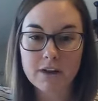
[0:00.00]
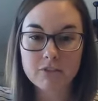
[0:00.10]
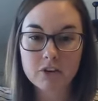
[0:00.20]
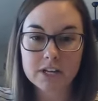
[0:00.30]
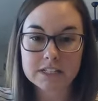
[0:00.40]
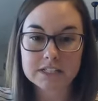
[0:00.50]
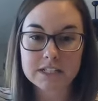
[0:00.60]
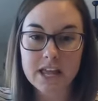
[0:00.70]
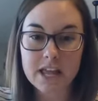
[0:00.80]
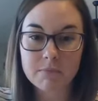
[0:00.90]
Whatever it
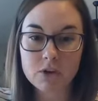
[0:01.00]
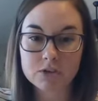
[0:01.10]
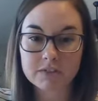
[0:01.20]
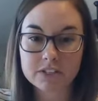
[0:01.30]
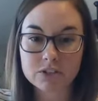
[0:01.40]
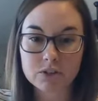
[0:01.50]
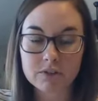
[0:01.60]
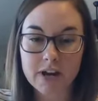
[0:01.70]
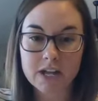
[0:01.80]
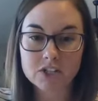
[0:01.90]
is, name those
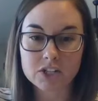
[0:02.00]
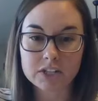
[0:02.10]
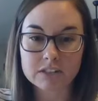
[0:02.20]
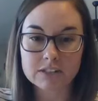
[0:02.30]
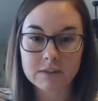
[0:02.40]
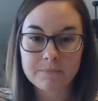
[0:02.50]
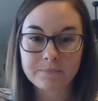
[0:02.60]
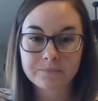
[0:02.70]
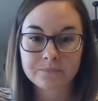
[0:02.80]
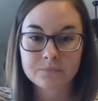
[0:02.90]
physical reactions
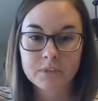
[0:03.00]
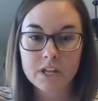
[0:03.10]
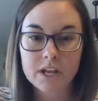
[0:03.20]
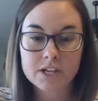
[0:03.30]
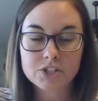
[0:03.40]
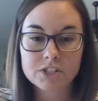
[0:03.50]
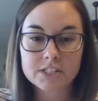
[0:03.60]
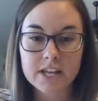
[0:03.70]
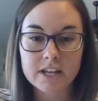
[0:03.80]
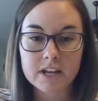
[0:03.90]
and
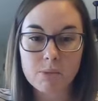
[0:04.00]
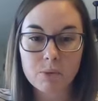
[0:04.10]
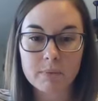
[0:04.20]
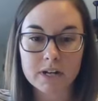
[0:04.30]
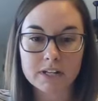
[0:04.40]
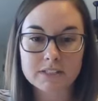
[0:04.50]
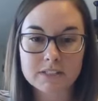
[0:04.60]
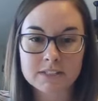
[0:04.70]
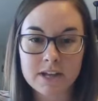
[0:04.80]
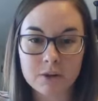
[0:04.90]
just take a couple of
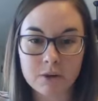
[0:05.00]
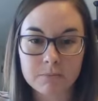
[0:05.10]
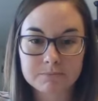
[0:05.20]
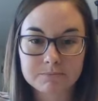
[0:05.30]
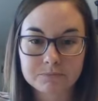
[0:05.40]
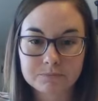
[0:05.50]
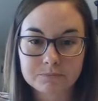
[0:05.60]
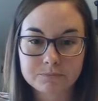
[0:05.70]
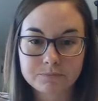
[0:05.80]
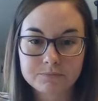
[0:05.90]
minutes to settle.
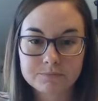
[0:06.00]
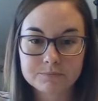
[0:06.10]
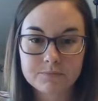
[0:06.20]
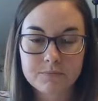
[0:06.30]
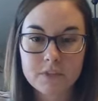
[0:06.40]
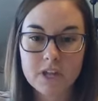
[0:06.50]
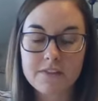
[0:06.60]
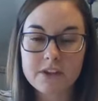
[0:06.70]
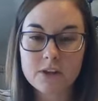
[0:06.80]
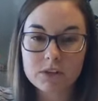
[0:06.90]

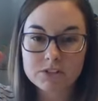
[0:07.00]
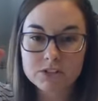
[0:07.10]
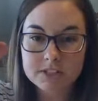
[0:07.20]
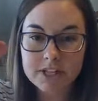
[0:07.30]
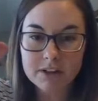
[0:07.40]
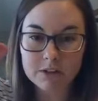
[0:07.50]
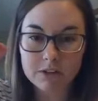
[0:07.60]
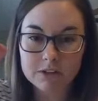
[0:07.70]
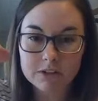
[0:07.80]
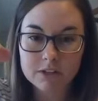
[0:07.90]
And then once you
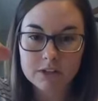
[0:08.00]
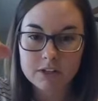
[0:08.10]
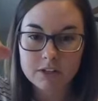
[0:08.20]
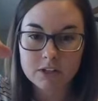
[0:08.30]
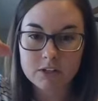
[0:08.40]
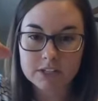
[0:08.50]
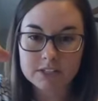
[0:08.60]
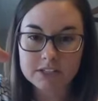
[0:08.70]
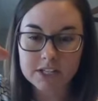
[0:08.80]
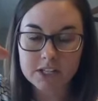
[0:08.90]
settle, you
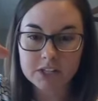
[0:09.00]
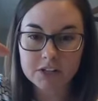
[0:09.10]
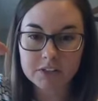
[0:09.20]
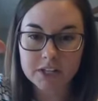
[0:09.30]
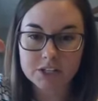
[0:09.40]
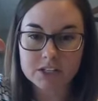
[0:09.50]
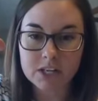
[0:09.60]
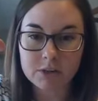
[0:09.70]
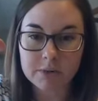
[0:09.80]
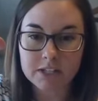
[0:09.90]
can see clearly,
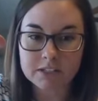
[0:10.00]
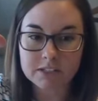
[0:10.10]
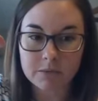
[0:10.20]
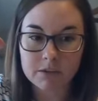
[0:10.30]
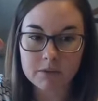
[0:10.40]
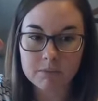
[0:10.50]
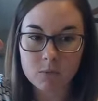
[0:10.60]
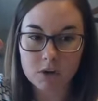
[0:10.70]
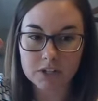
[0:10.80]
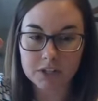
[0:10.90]
just like we can see
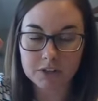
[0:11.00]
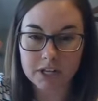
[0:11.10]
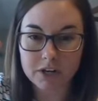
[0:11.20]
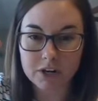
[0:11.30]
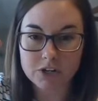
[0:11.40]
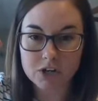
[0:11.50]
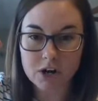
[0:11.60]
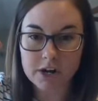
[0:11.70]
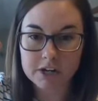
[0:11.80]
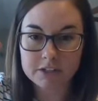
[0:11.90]
more clearly in our
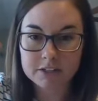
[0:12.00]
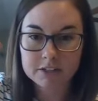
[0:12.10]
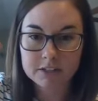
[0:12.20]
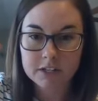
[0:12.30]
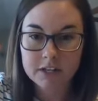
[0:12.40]
jar.